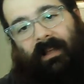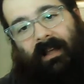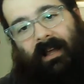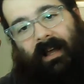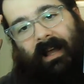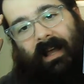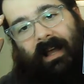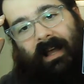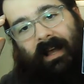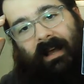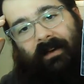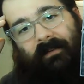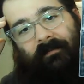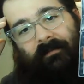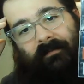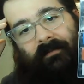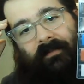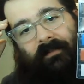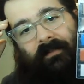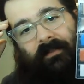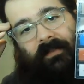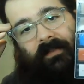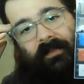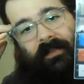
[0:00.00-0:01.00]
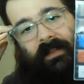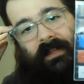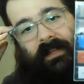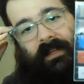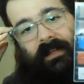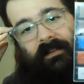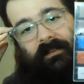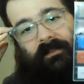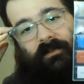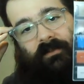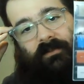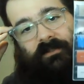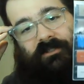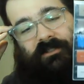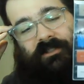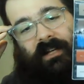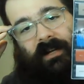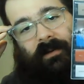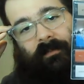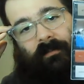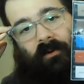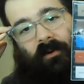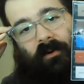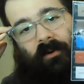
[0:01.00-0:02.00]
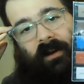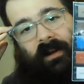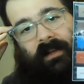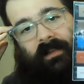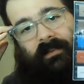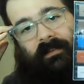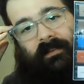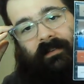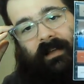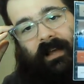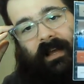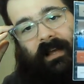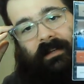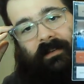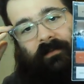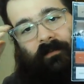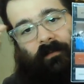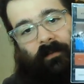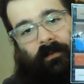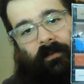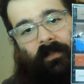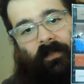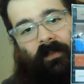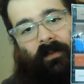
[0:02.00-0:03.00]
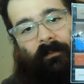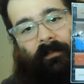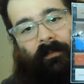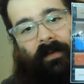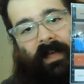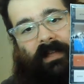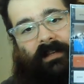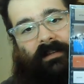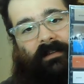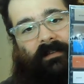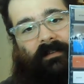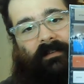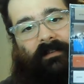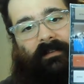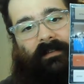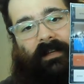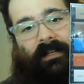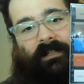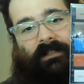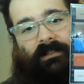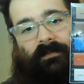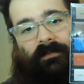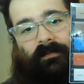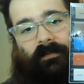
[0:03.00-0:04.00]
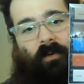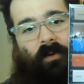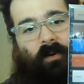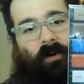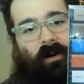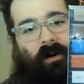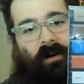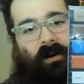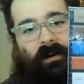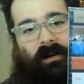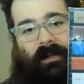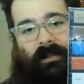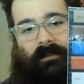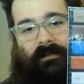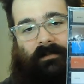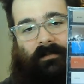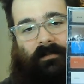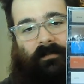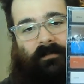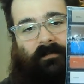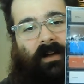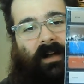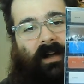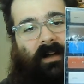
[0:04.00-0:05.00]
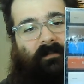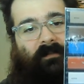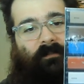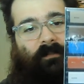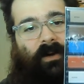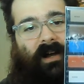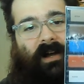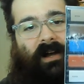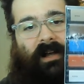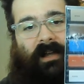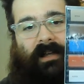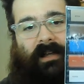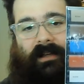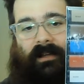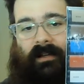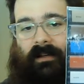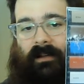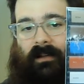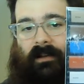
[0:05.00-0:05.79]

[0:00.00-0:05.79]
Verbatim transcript: I have the Touche Amore set with Lament, Stage 4, Is Survived By,